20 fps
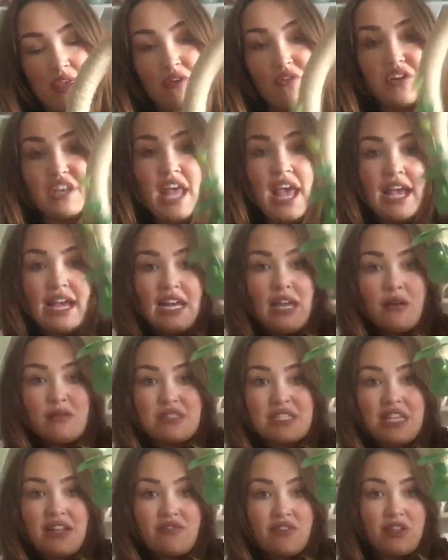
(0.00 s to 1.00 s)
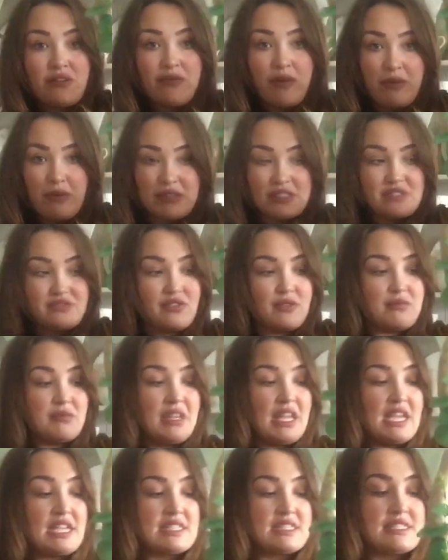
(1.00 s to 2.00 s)
You could hang loads of lovely ribbons from
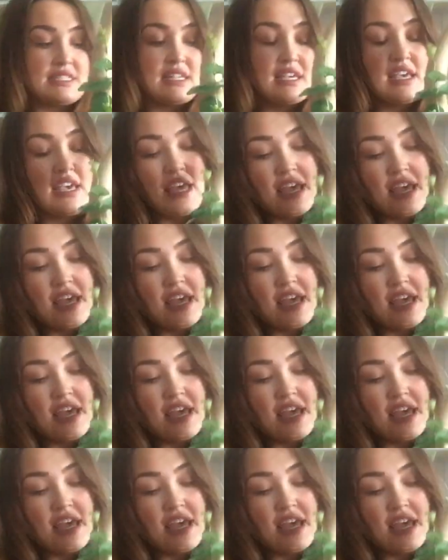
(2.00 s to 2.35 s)
this,